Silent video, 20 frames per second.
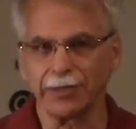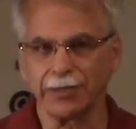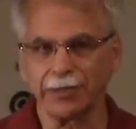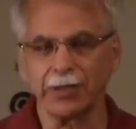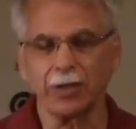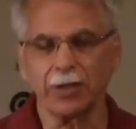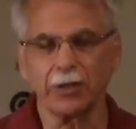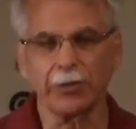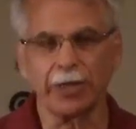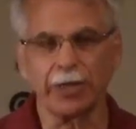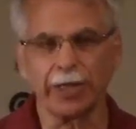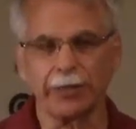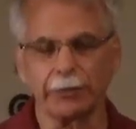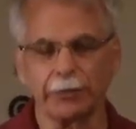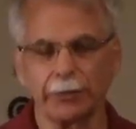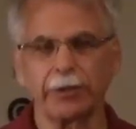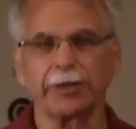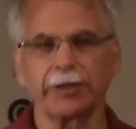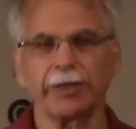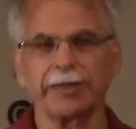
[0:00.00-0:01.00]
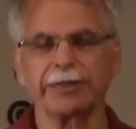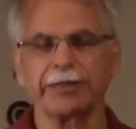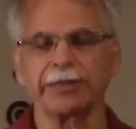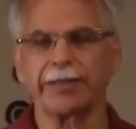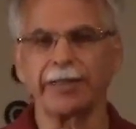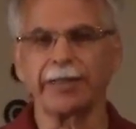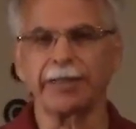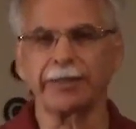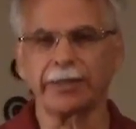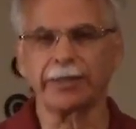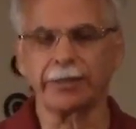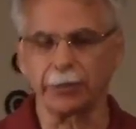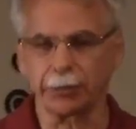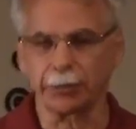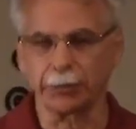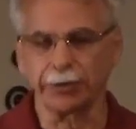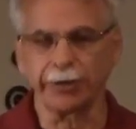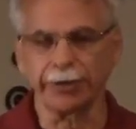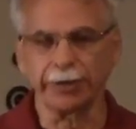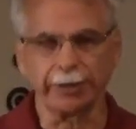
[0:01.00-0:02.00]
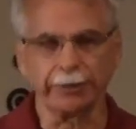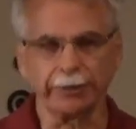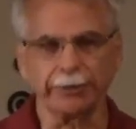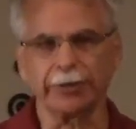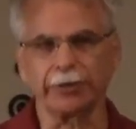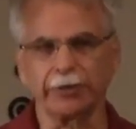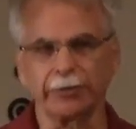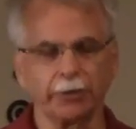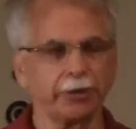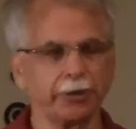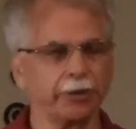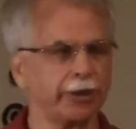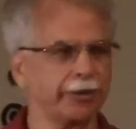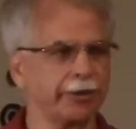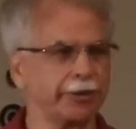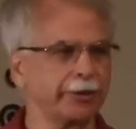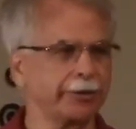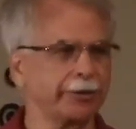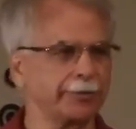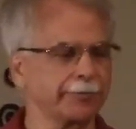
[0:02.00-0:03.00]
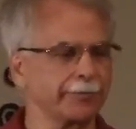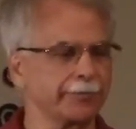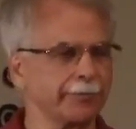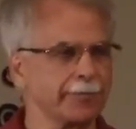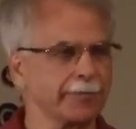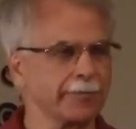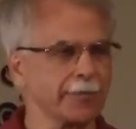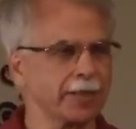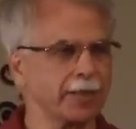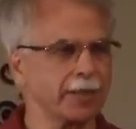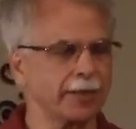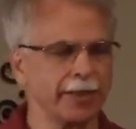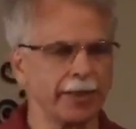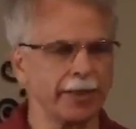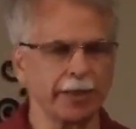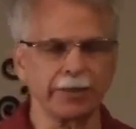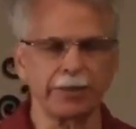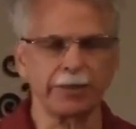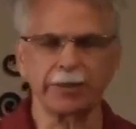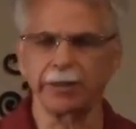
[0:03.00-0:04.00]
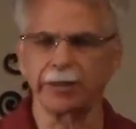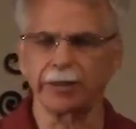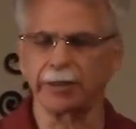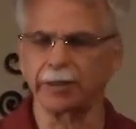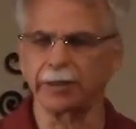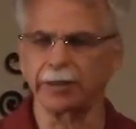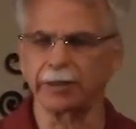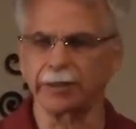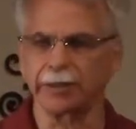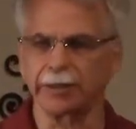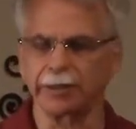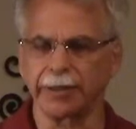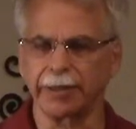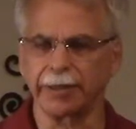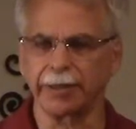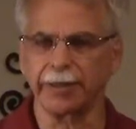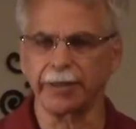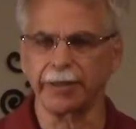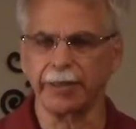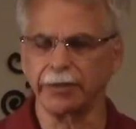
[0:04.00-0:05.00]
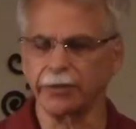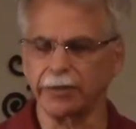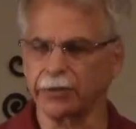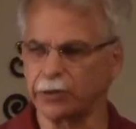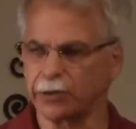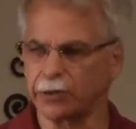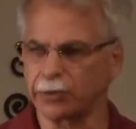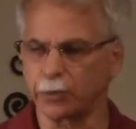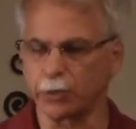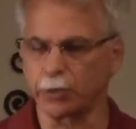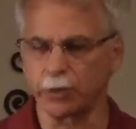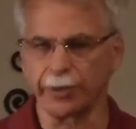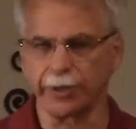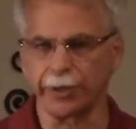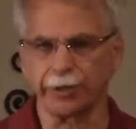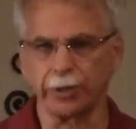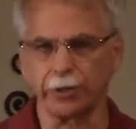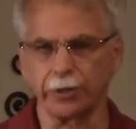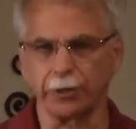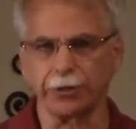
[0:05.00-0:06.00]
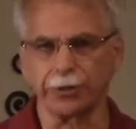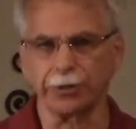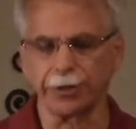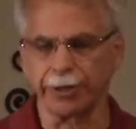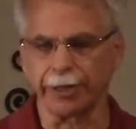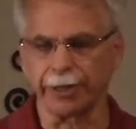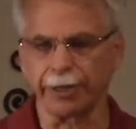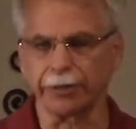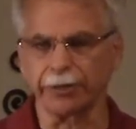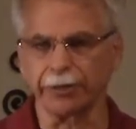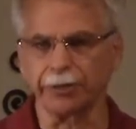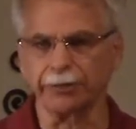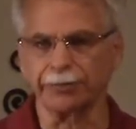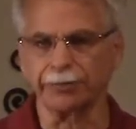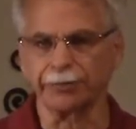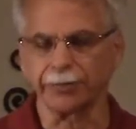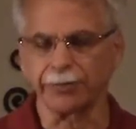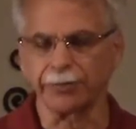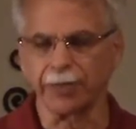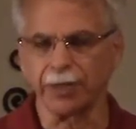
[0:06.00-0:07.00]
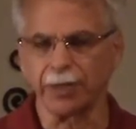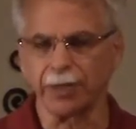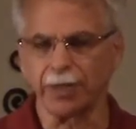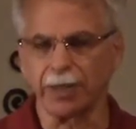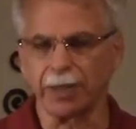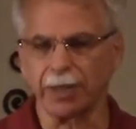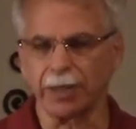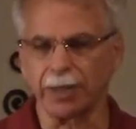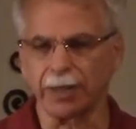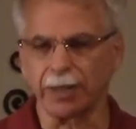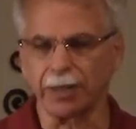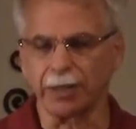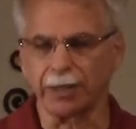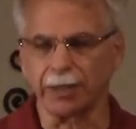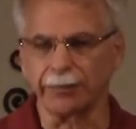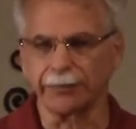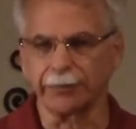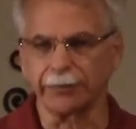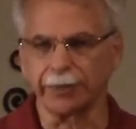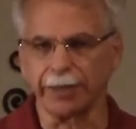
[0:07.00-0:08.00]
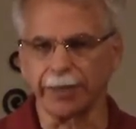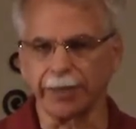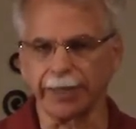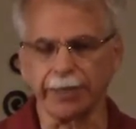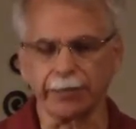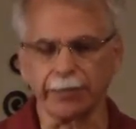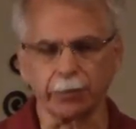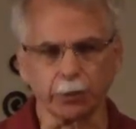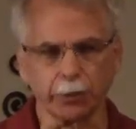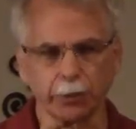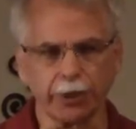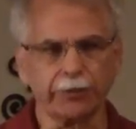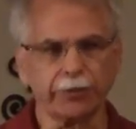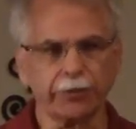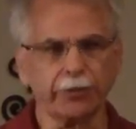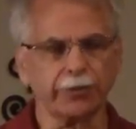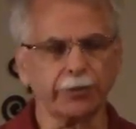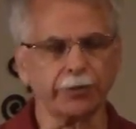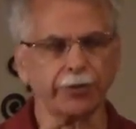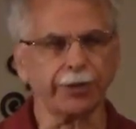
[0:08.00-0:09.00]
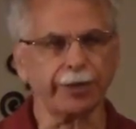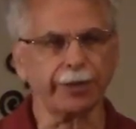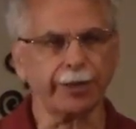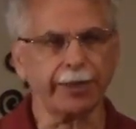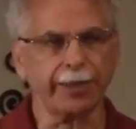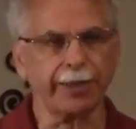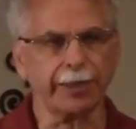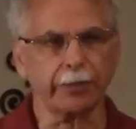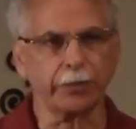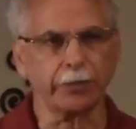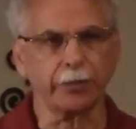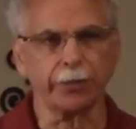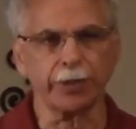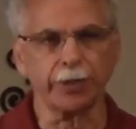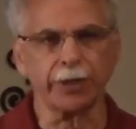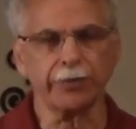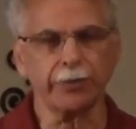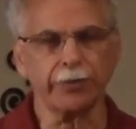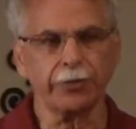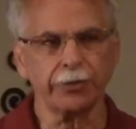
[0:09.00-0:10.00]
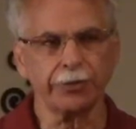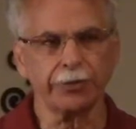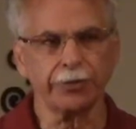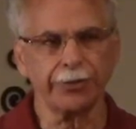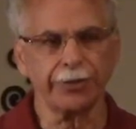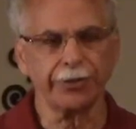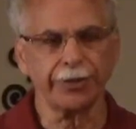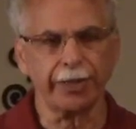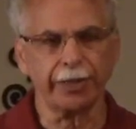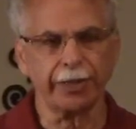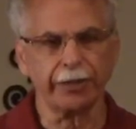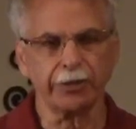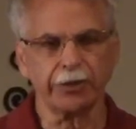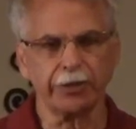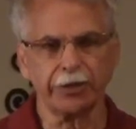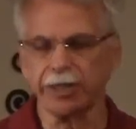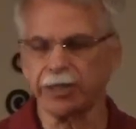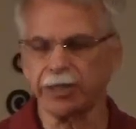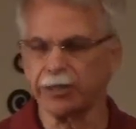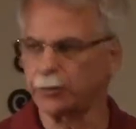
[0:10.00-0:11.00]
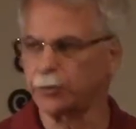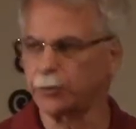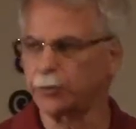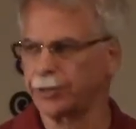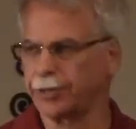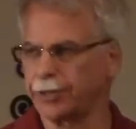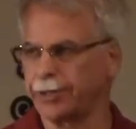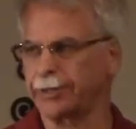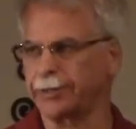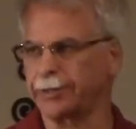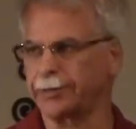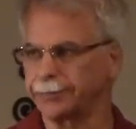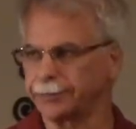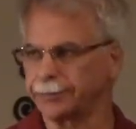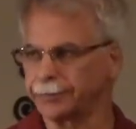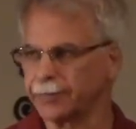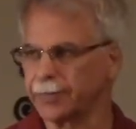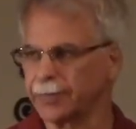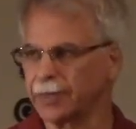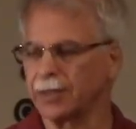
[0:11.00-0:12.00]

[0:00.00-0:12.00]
You know, when I realized that was really humbling, realizing that Heather knows more about the Lord than I do. And I am grateful for that. I am grateful that she is with him.